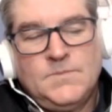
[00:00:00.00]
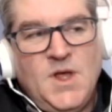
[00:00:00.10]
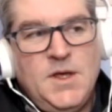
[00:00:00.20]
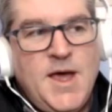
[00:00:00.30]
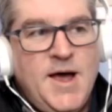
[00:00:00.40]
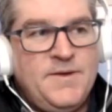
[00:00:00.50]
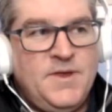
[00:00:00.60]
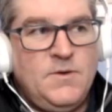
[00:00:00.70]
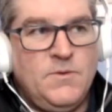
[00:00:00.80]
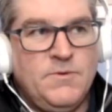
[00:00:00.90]
Yeah, I
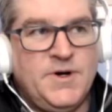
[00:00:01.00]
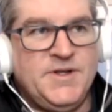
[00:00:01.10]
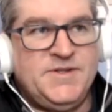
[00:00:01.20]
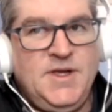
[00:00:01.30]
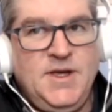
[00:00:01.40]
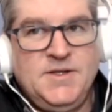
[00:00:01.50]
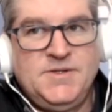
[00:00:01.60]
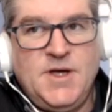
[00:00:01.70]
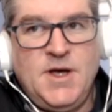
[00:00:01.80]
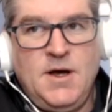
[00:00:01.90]
think what we're going to see
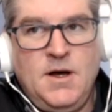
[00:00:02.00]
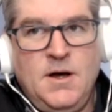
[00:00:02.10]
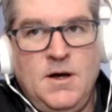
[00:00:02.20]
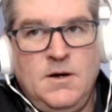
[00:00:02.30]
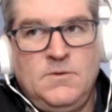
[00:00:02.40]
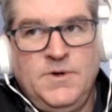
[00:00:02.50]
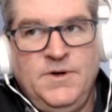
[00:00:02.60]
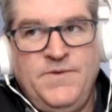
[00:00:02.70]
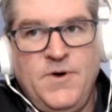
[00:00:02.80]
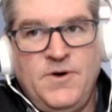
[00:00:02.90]
is a
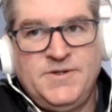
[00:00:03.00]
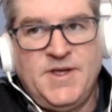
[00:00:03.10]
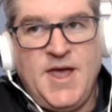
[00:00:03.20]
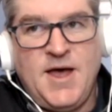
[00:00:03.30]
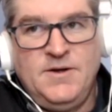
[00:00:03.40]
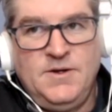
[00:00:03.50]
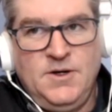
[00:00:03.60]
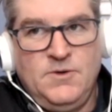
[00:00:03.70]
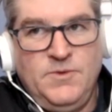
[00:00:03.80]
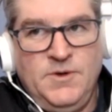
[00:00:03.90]
real focus again.
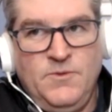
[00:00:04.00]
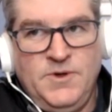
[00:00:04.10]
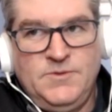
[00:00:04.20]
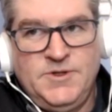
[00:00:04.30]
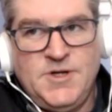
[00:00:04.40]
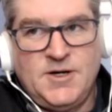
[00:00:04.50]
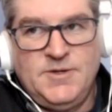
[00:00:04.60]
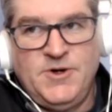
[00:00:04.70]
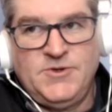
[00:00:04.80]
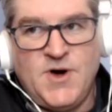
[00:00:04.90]
We talked
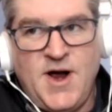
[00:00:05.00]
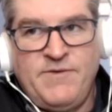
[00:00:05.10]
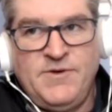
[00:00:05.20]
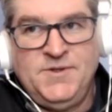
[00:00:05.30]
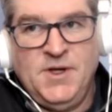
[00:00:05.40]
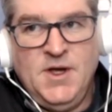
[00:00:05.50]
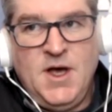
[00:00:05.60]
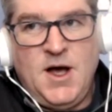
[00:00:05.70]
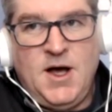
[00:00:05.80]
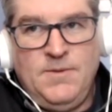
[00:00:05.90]
about drivers,
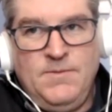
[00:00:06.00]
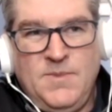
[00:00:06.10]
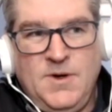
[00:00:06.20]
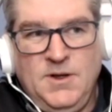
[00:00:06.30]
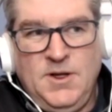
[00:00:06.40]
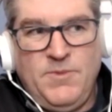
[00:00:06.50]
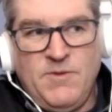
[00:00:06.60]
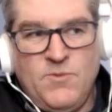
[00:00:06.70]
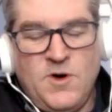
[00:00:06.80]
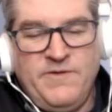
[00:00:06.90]
a little bit
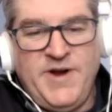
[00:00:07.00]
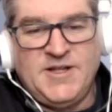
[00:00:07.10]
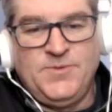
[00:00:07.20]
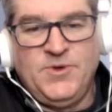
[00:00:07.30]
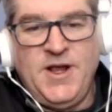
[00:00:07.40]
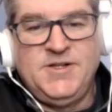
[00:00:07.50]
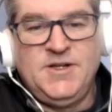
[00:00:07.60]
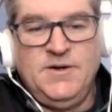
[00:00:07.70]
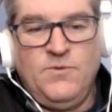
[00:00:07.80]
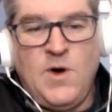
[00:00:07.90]
more of an
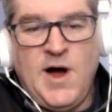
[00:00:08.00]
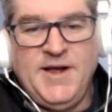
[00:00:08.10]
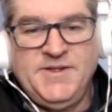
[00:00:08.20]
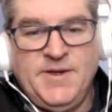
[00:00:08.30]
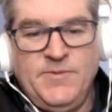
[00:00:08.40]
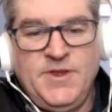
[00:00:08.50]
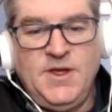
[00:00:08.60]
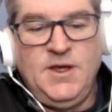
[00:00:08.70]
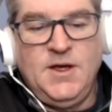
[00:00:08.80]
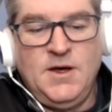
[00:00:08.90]
explanation of why some of
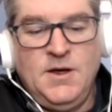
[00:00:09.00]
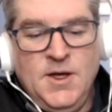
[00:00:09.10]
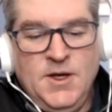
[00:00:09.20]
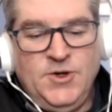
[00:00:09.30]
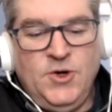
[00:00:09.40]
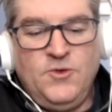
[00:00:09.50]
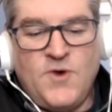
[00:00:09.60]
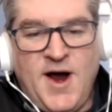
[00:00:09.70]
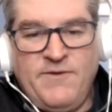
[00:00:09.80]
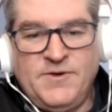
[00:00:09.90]
the new
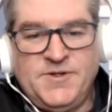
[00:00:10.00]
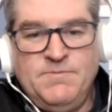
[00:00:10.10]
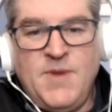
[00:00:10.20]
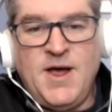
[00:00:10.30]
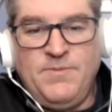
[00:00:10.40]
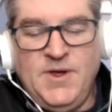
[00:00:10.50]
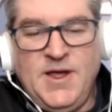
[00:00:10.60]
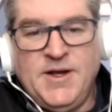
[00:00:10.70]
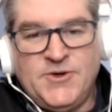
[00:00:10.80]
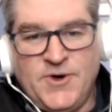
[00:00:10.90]
drivers might
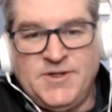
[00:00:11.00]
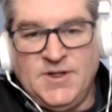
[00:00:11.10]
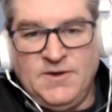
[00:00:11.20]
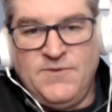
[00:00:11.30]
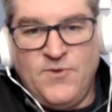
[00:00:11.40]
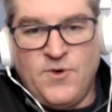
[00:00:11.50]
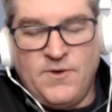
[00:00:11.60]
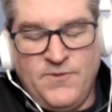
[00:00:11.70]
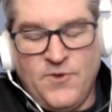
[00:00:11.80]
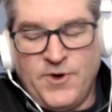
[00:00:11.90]
be interesting
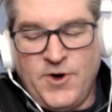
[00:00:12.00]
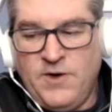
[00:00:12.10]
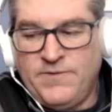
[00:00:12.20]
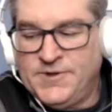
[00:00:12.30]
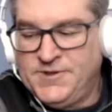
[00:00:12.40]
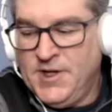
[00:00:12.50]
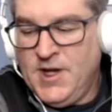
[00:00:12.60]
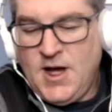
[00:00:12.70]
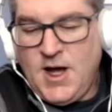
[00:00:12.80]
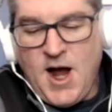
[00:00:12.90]
for golfers.
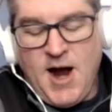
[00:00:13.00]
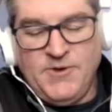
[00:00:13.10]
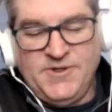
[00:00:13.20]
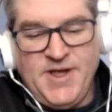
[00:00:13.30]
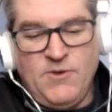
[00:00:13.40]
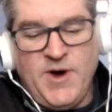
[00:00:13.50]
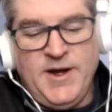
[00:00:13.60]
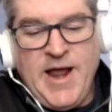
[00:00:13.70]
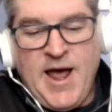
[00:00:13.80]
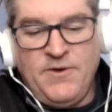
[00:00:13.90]
I would say right
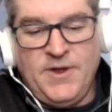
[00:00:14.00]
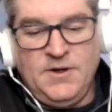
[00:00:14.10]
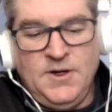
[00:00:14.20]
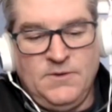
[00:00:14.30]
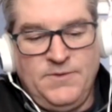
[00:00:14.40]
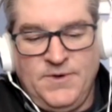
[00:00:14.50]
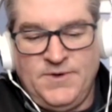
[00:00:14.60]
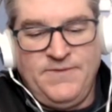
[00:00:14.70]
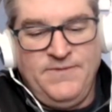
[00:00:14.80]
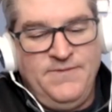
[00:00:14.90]
now that
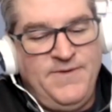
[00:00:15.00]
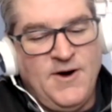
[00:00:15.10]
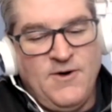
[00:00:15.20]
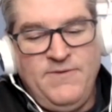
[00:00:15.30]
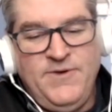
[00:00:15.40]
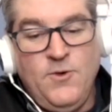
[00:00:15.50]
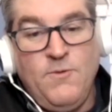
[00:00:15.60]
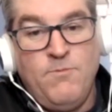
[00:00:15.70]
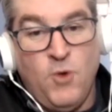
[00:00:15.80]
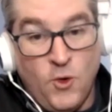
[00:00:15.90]
there's very
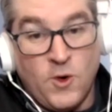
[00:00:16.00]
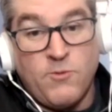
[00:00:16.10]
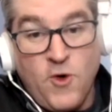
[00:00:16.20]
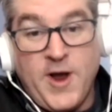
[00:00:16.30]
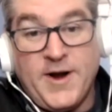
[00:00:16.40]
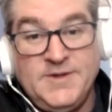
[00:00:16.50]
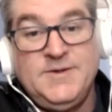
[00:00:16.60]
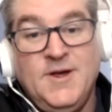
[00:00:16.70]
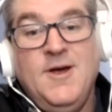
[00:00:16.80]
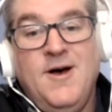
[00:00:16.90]
few poor
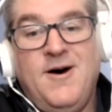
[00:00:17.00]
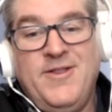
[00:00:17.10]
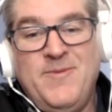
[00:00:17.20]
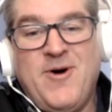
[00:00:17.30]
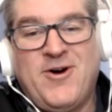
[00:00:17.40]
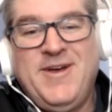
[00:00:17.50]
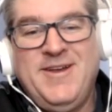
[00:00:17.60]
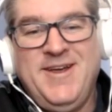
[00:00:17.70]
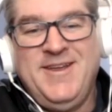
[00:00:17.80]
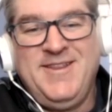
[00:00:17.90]
products on the
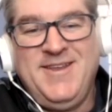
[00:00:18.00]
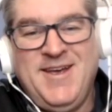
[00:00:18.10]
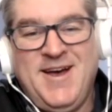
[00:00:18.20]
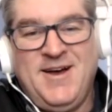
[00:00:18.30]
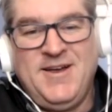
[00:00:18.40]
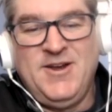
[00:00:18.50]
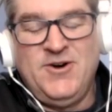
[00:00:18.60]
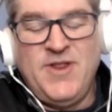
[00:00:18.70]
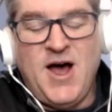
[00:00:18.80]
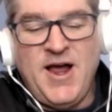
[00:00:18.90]
market in the
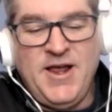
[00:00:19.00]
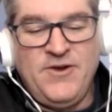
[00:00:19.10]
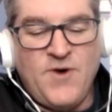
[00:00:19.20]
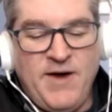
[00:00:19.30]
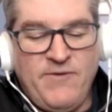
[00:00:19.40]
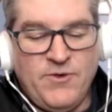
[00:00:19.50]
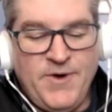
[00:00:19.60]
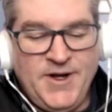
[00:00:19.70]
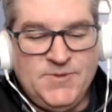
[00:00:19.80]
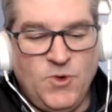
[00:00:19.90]
in the high end driver
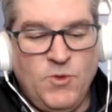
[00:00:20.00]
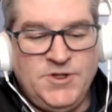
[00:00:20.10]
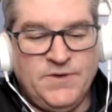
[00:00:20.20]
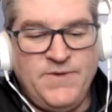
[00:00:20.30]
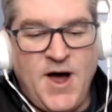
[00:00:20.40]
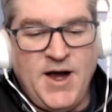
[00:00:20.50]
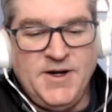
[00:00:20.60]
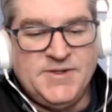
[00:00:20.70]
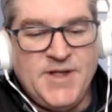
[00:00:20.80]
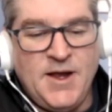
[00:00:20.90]
range. But what you'll
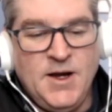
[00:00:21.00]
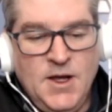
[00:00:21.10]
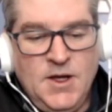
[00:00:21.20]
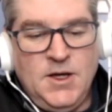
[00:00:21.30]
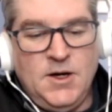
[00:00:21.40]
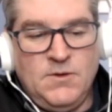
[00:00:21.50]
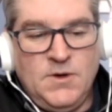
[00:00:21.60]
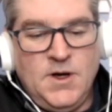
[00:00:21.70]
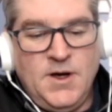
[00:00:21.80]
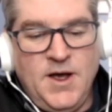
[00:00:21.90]
find is that
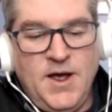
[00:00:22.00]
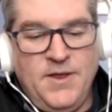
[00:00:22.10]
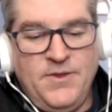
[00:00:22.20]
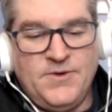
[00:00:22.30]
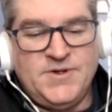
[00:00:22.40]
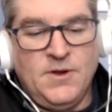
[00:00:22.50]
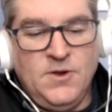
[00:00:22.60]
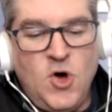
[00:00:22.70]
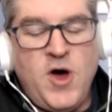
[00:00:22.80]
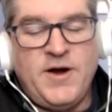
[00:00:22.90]
there's a
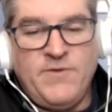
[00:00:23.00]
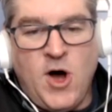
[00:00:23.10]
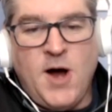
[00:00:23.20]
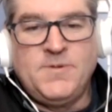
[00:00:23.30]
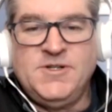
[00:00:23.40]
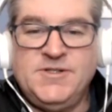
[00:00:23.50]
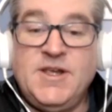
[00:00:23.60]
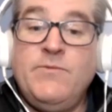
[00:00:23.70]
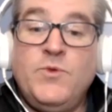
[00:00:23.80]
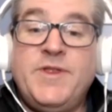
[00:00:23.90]
lot of options
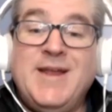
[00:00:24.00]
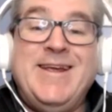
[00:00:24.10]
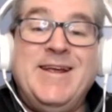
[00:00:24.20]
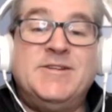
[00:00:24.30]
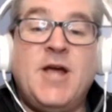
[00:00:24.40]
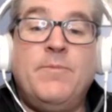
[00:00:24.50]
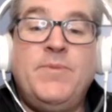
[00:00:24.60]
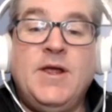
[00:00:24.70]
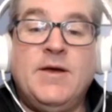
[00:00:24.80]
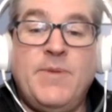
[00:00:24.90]
even within each
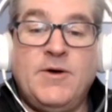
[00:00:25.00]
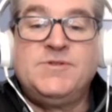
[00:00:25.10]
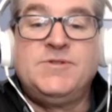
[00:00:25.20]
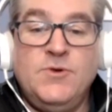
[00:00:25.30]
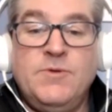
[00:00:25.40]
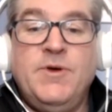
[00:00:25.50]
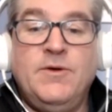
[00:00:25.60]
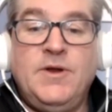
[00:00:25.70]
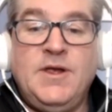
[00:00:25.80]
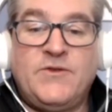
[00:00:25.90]
company about
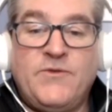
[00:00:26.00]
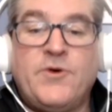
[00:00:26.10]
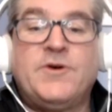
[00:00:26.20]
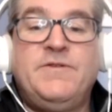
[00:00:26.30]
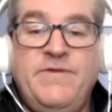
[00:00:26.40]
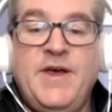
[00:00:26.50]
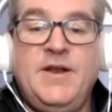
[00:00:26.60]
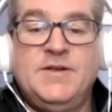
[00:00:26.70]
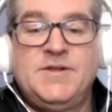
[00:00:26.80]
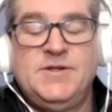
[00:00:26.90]
suitability as far as fit
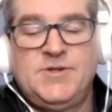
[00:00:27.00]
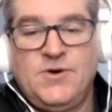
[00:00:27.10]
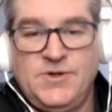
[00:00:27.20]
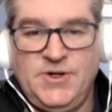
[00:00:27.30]
is concerned.